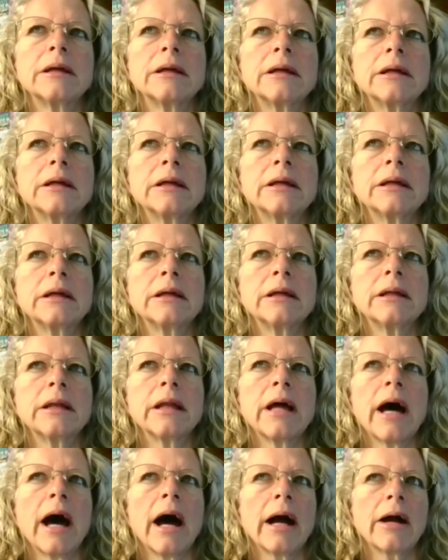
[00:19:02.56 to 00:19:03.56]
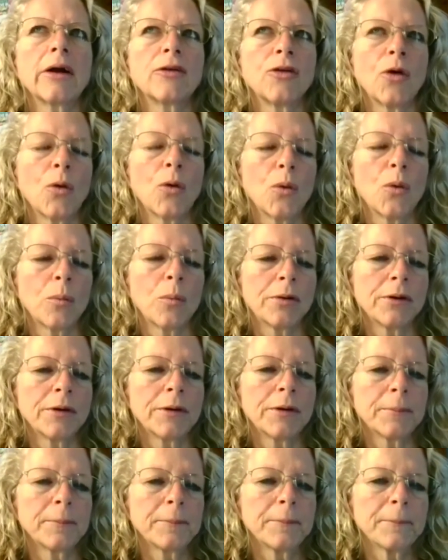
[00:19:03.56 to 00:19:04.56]
in
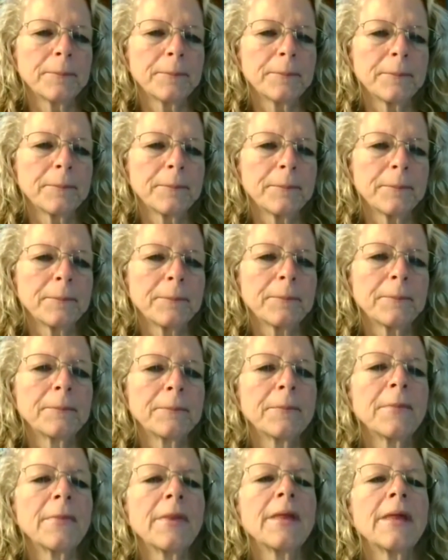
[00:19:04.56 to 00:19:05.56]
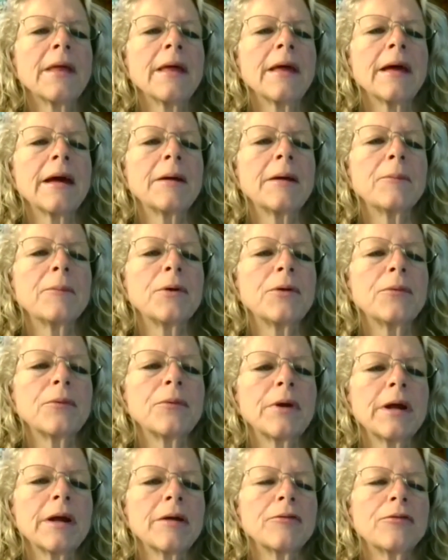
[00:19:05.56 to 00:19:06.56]
October, and we
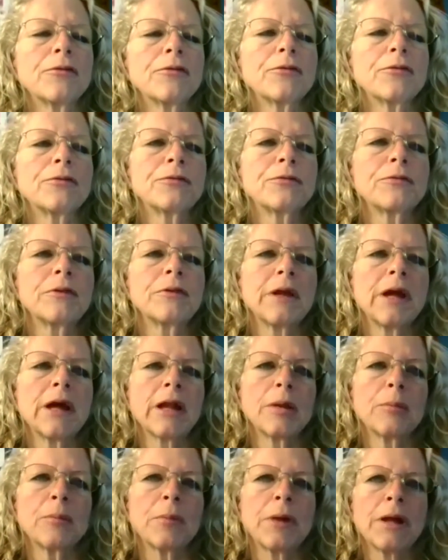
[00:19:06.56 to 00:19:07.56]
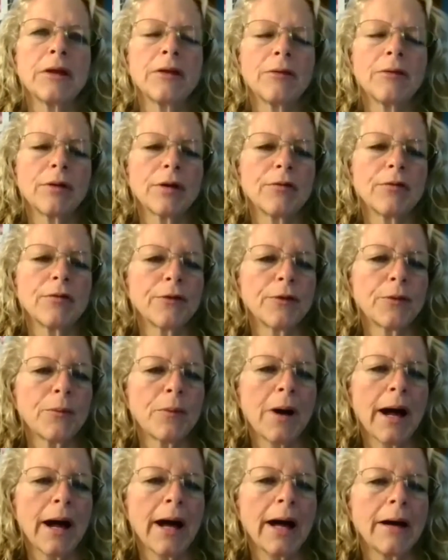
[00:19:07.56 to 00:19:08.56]
ran the elementary for a
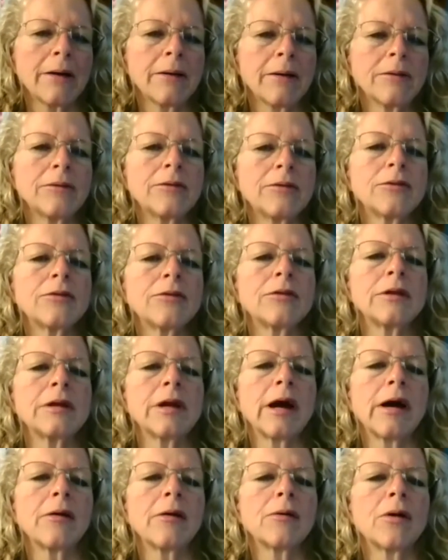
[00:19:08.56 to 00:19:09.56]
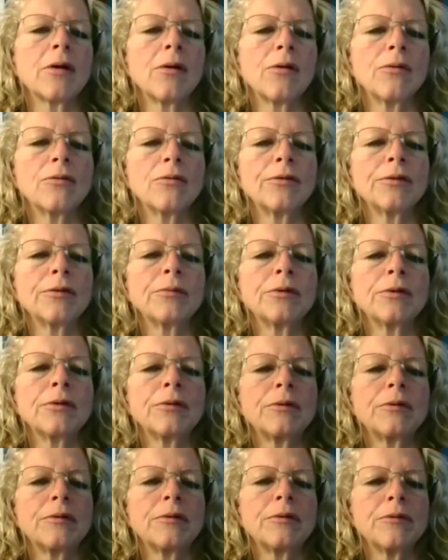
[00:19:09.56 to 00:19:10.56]
while to see how COVID would
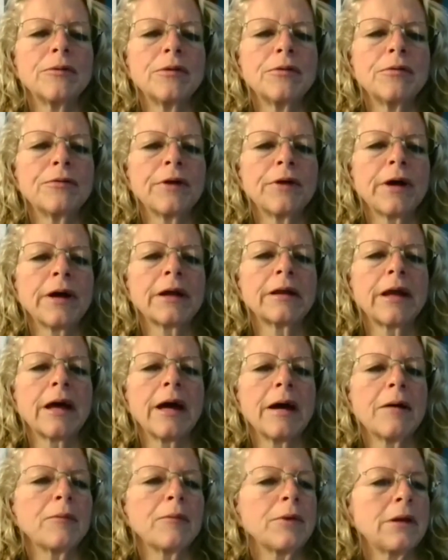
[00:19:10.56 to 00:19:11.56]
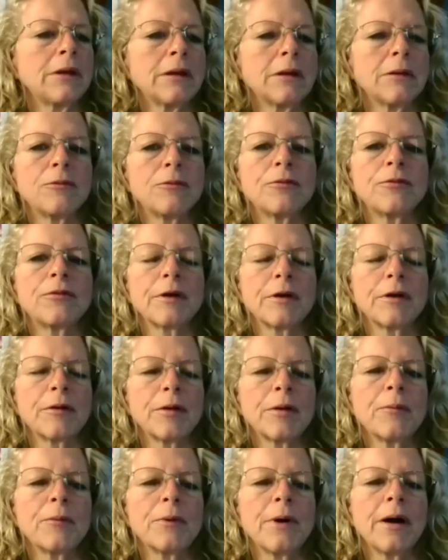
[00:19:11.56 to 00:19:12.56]
reflect that. We did
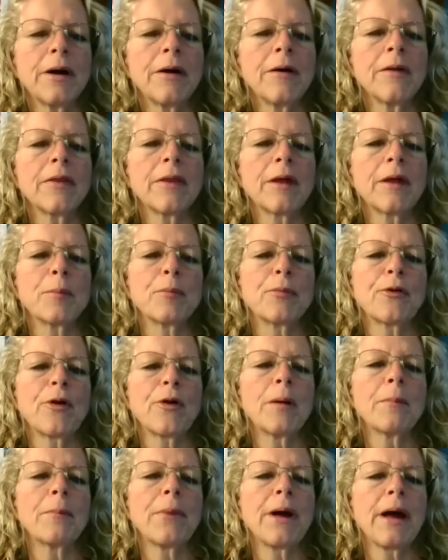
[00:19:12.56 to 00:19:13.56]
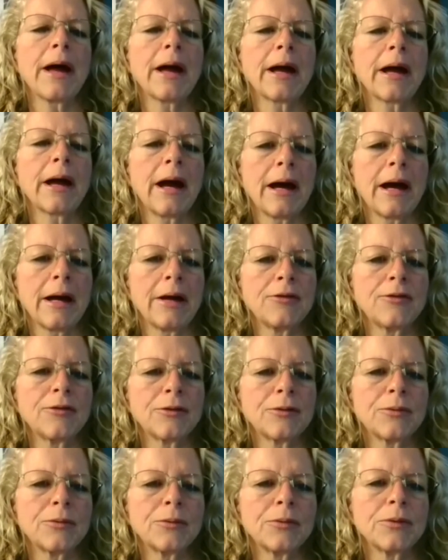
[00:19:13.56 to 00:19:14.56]
very well, then brought back high
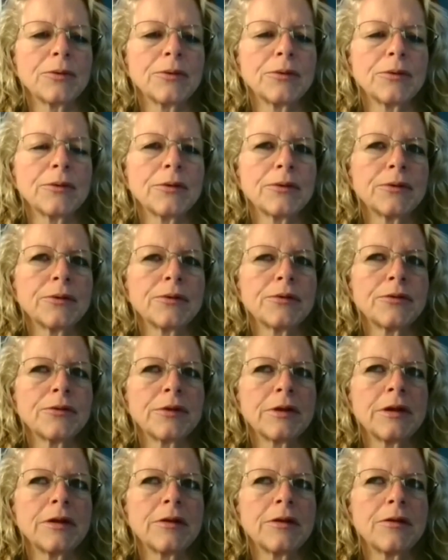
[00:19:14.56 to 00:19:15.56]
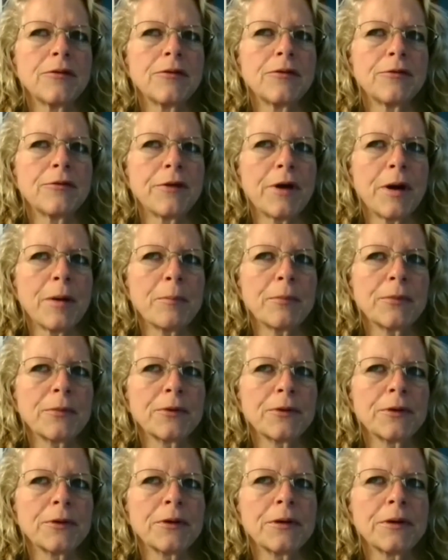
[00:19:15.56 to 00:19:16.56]
schoolers in
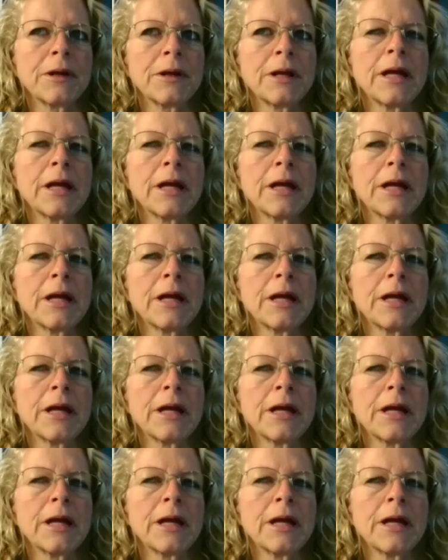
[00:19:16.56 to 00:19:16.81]
November,